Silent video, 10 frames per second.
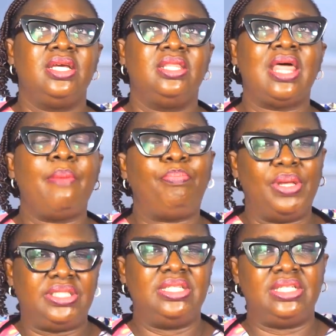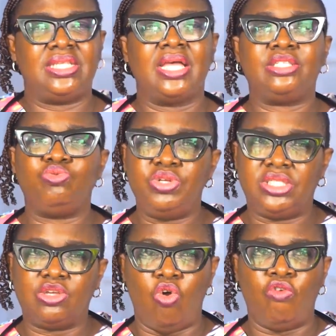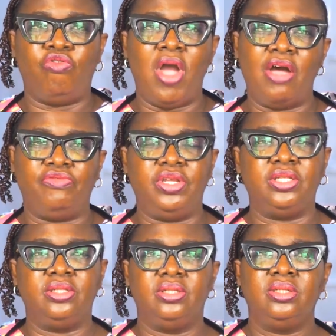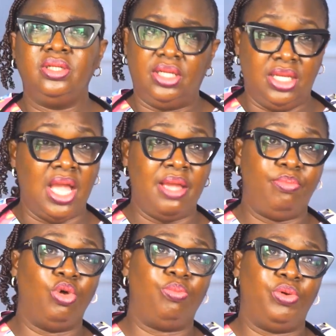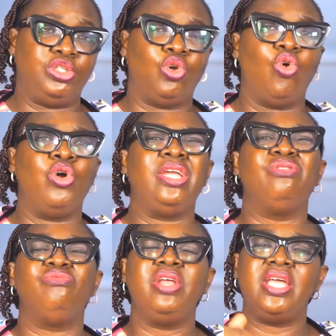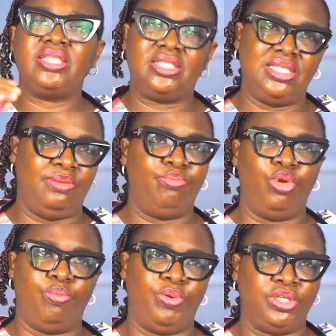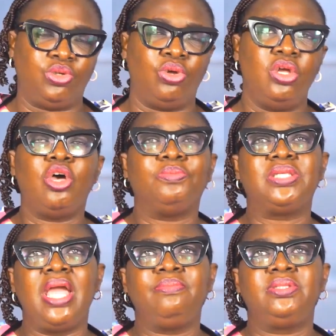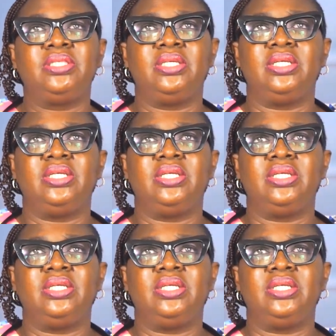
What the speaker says: that person is at risk of having a high blood pressure or a raised in blood pressure. Sometimes